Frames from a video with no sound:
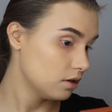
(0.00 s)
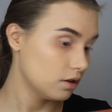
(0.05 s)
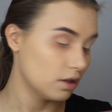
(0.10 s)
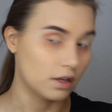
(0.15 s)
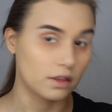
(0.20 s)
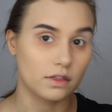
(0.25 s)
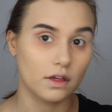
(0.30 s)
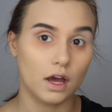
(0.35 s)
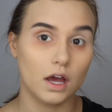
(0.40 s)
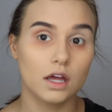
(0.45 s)

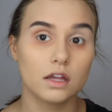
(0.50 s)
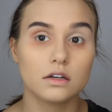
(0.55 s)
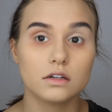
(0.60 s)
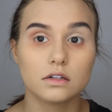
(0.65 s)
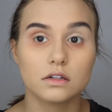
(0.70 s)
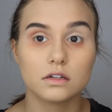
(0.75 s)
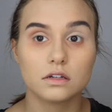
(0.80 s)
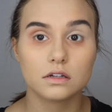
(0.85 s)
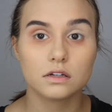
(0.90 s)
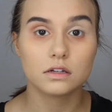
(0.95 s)
Like that.
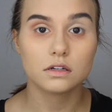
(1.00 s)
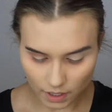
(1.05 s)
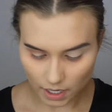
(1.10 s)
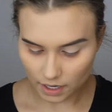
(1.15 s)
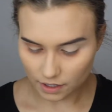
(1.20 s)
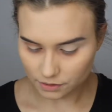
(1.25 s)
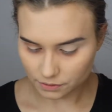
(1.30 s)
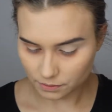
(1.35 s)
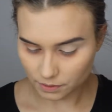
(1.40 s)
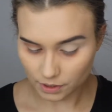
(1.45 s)

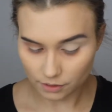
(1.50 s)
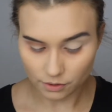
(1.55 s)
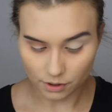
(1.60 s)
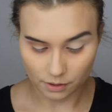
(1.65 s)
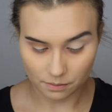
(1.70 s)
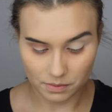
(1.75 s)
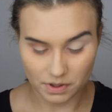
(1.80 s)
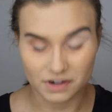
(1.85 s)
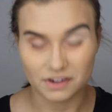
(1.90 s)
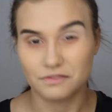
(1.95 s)
That is what I
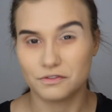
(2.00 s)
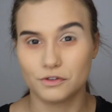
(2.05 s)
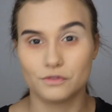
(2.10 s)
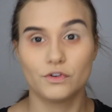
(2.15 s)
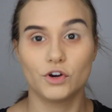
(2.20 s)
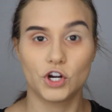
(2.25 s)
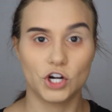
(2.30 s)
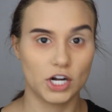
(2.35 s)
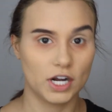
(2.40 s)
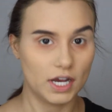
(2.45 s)
recommend if you
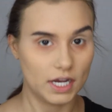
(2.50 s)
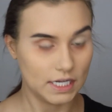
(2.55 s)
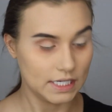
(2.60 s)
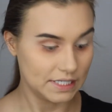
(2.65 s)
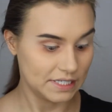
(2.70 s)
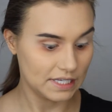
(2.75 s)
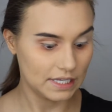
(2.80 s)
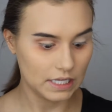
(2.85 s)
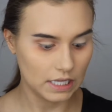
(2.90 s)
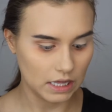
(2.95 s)
have hooded
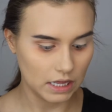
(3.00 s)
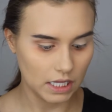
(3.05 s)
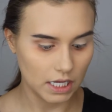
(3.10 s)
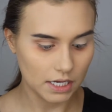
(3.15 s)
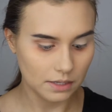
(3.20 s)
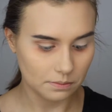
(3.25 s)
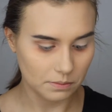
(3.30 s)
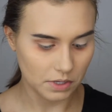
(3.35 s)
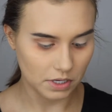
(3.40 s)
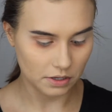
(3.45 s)
eyes,
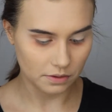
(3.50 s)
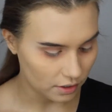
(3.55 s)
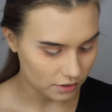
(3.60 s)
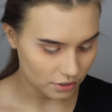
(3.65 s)
like me.